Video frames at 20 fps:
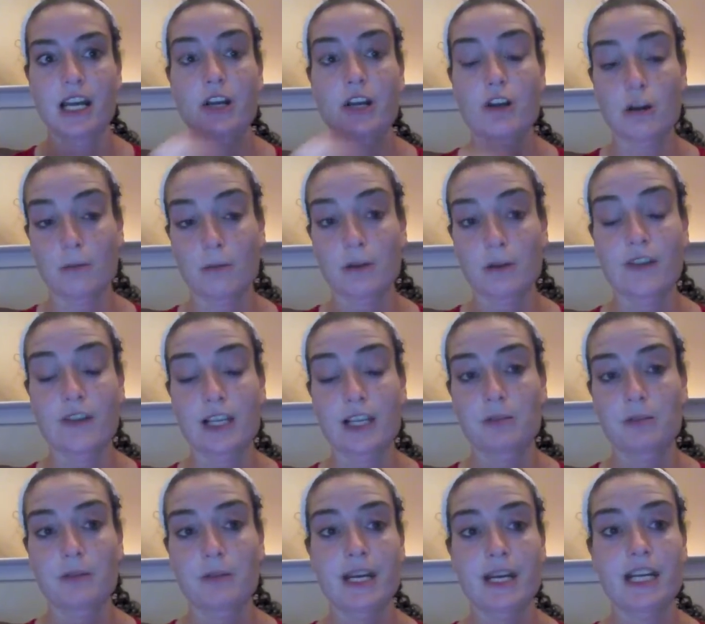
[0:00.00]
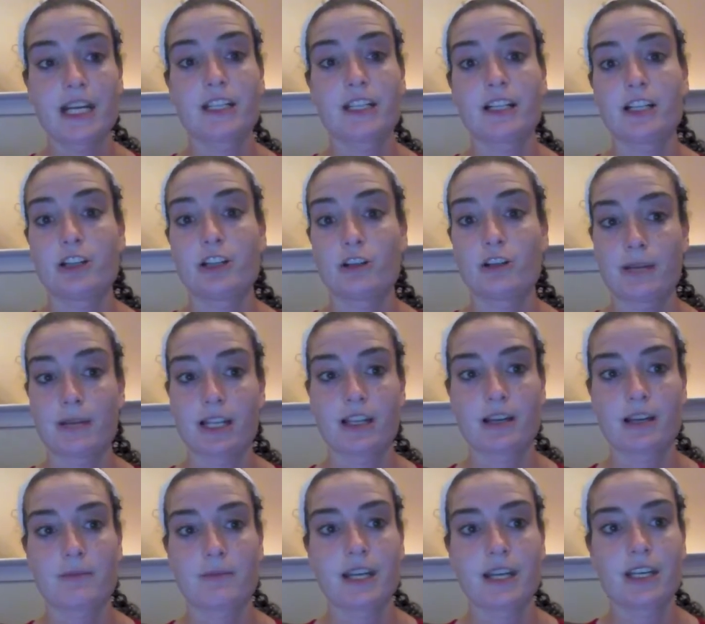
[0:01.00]
normal Facebook page than I do on my
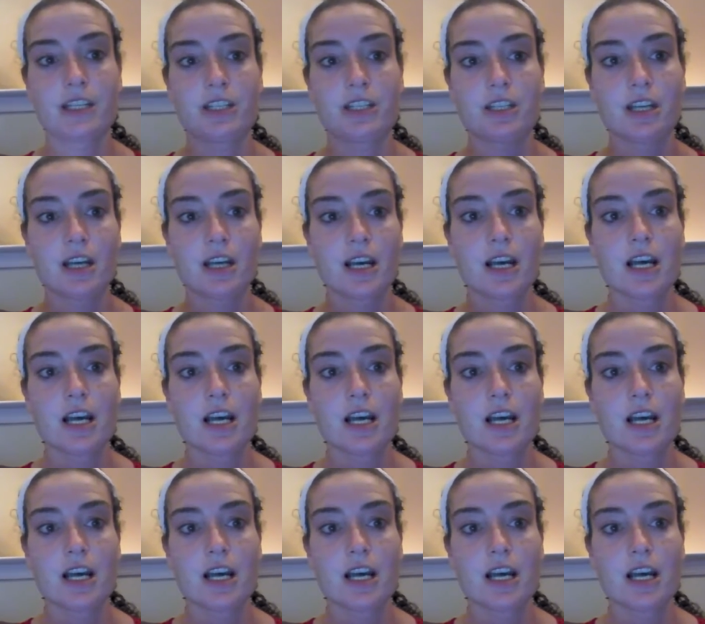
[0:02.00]
like page.